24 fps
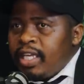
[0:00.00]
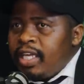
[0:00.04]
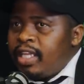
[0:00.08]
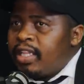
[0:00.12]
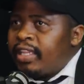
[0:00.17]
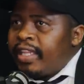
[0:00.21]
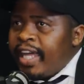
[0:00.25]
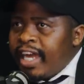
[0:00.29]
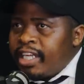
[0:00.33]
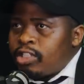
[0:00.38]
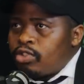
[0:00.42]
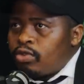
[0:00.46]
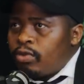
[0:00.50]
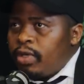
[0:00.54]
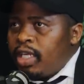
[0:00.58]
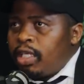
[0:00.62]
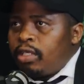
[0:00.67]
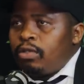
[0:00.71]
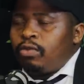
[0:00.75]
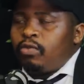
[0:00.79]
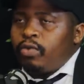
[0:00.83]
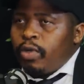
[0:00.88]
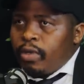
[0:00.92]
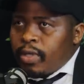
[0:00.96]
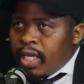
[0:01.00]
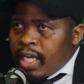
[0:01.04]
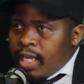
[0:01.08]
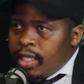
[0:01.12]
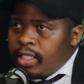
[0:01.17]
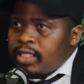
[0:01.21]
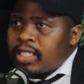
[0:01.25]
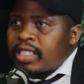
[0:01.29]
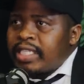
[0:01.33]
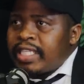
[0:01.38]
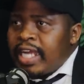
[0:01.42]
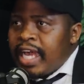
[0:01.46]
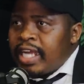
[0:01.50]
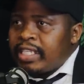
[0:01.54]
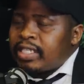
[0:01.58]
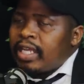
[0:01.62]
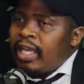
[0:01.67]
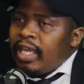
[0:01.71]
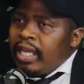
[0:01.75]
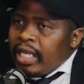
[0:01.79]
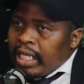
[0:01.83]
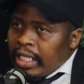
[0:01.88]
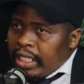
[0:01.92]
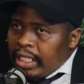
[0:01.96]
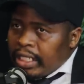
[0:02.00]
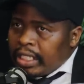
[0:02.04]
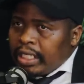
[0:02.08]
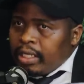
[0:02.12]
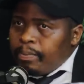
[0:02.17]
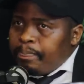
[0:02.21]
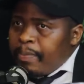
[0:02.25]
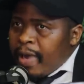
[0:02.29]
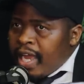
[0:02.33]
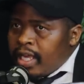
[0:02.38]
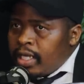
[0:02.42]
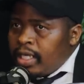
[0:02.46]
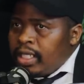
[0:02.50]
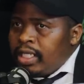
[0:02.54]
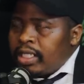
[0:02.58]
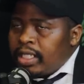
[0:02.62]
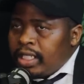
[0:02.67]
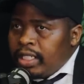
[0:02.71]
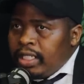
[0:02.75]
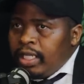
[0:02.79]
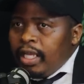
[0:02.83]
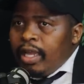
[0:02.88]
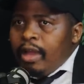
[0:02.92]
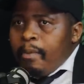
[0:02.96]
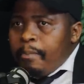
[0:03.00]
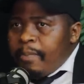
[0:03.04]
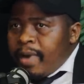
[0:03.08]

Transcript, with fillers: In that way, we can start little by little,